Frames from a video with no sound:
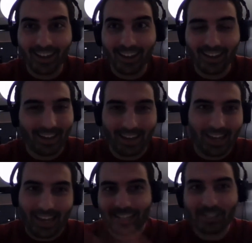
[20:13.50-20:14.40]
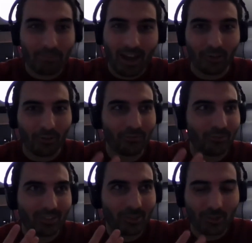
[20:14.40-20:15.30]
mm-hmm. in a span of
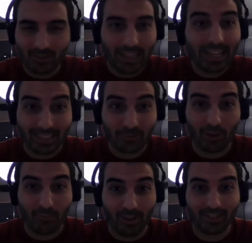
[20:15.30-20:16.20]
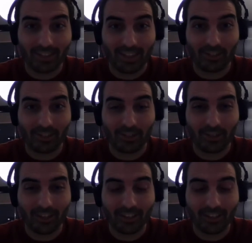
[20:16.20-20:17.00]
less than 12 months essentially